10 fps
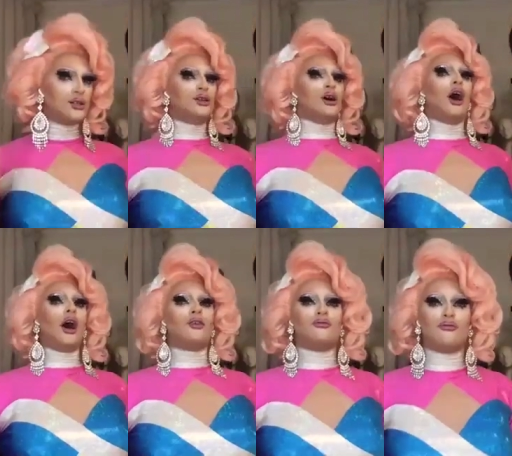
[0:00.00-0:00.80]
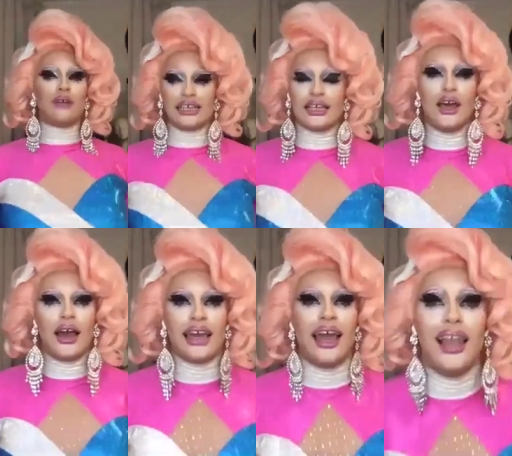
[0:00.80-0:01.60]
my God, Reese.
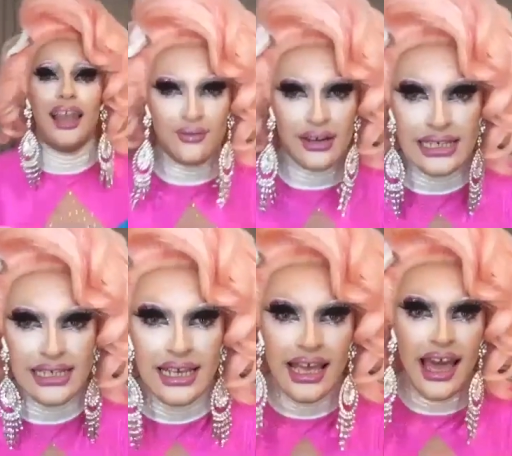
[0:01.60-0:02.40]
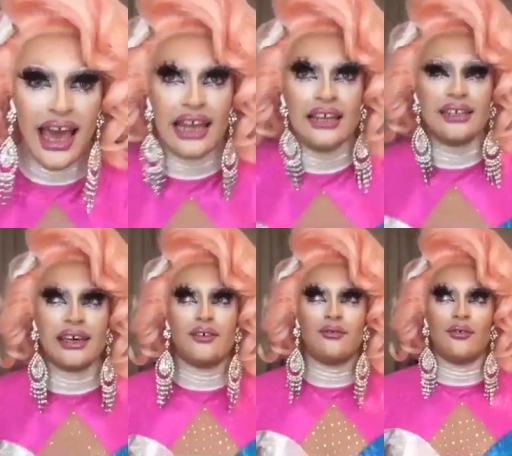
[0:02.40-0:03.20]
Okay, I love Reese. And
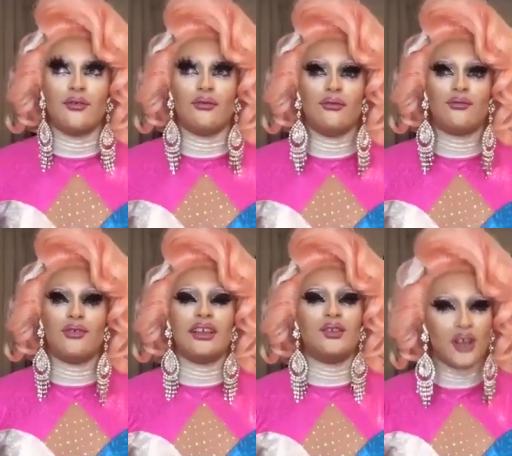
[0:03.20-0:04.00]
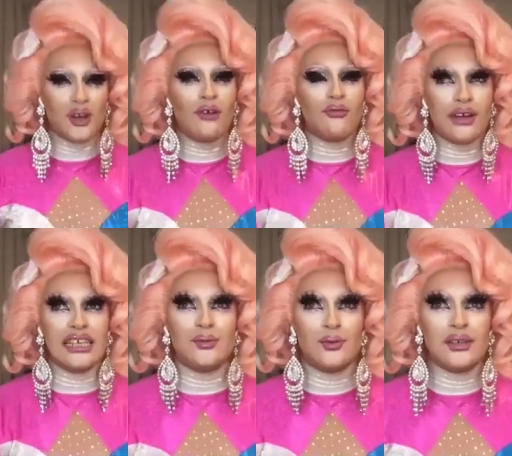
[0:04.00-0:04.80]
you know what?
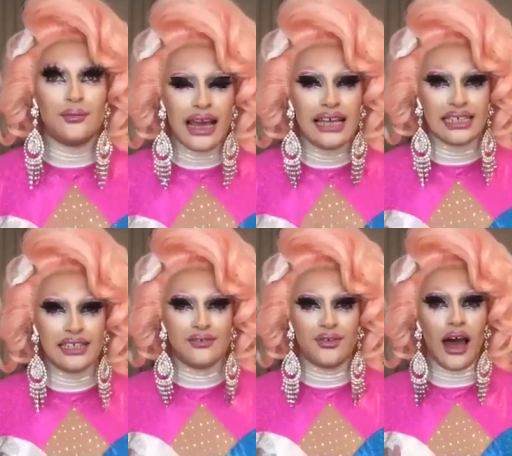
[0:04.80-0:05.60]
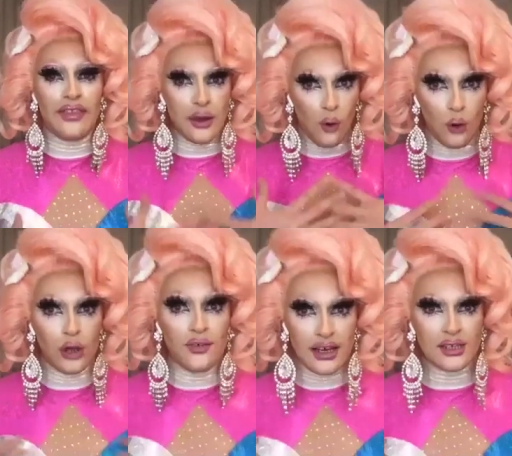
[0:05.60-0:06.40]
Reese was amazing for, I think,
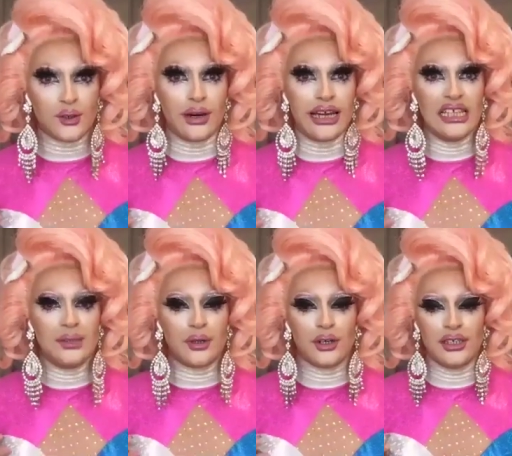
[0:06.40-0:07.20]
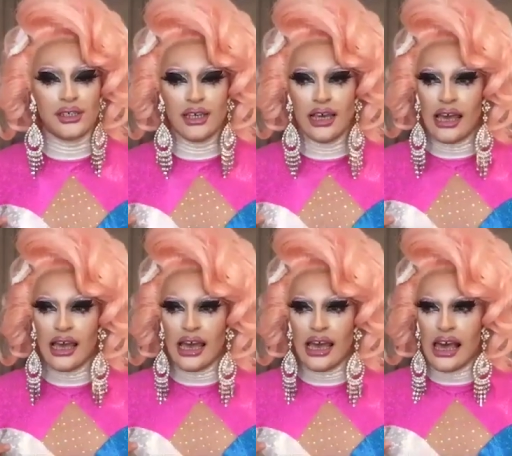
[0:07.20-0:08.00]
all of us queens, because
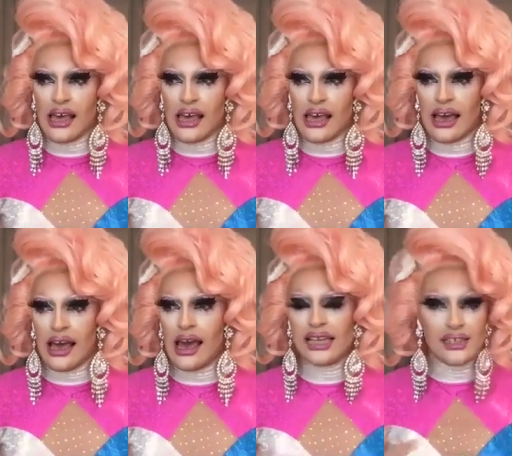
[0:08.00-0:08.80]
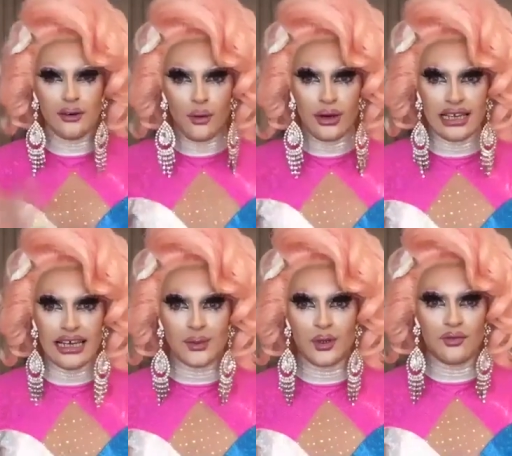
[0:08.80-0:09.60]
as there always
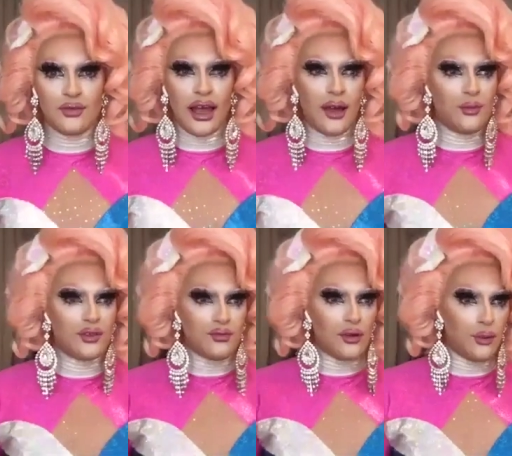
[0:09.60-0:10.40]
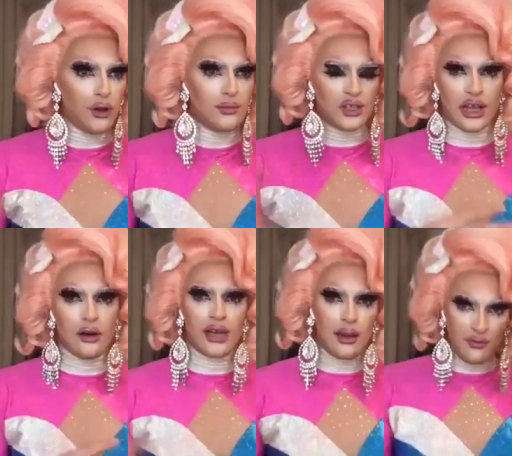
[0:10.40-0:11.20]
is with RuPaul and Michelle
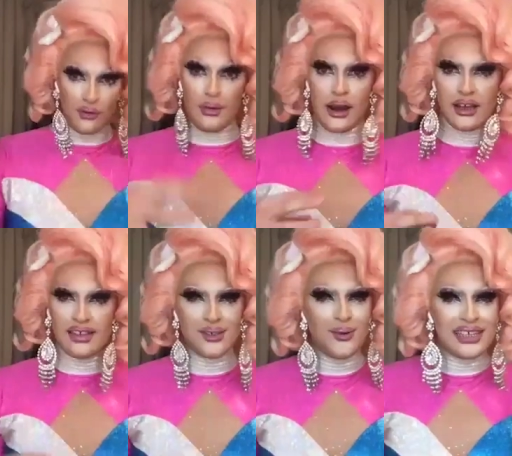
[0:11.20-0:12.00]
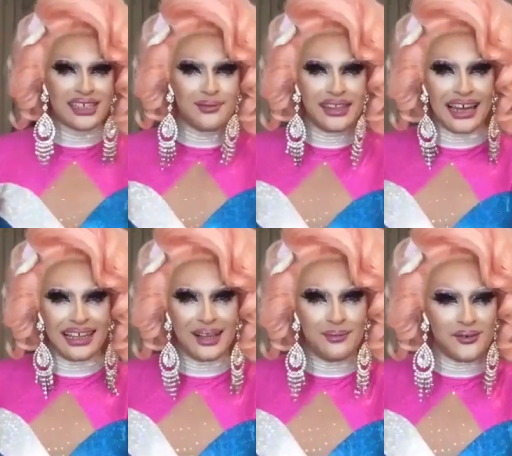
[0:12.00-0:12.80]
coming from America, there's always going to be that
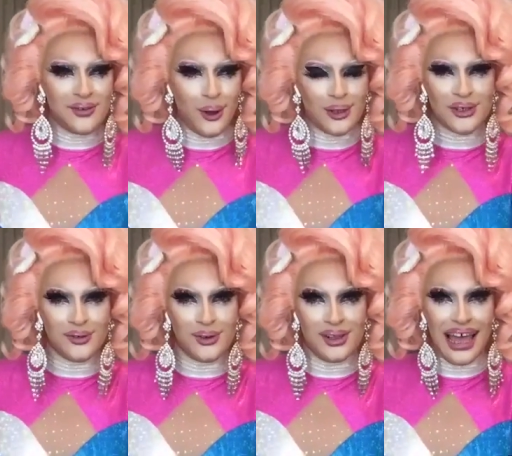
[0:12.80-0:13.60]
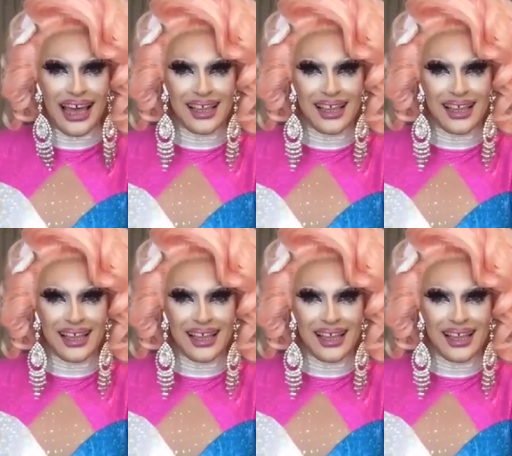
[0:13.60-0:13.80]
little bit of cultural, like